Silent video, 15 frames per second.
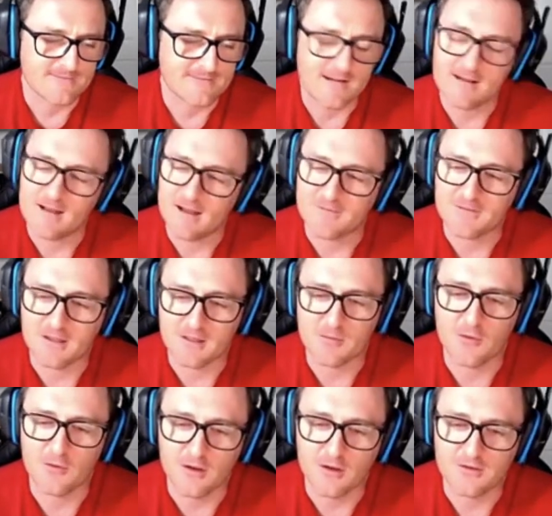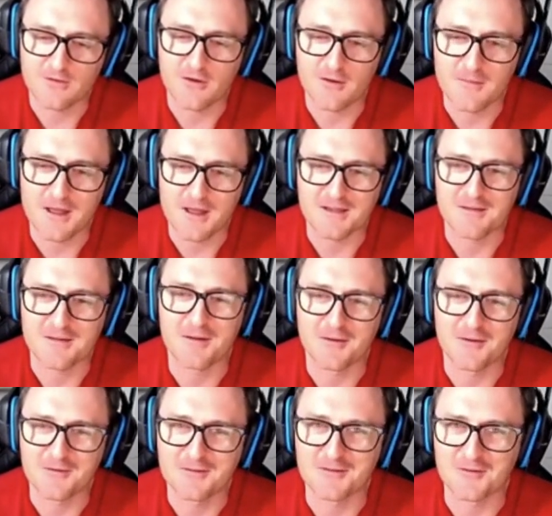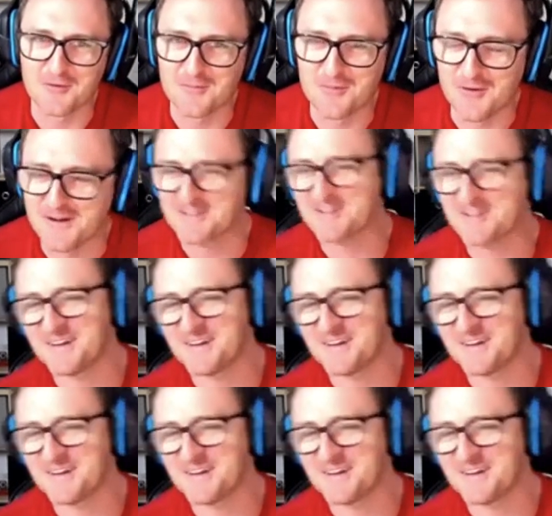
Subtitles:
I forget the point I was trying to make, but it was a good point.